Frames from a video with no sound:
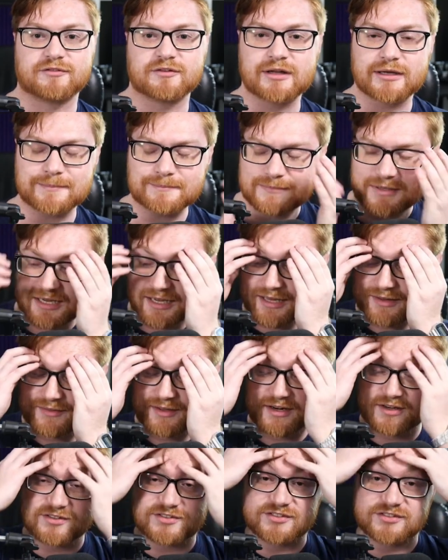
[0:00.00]
I'm like, man,
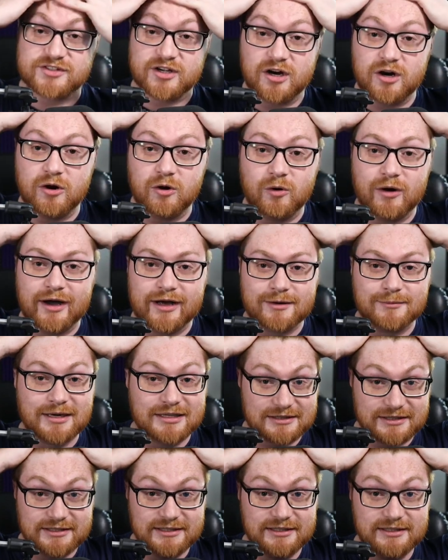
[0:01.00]
that is so out of my
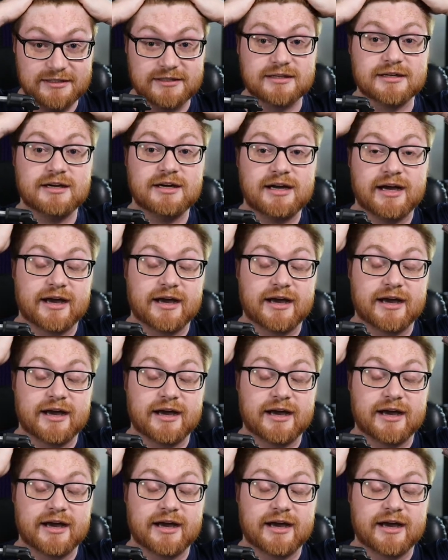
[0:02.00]
league.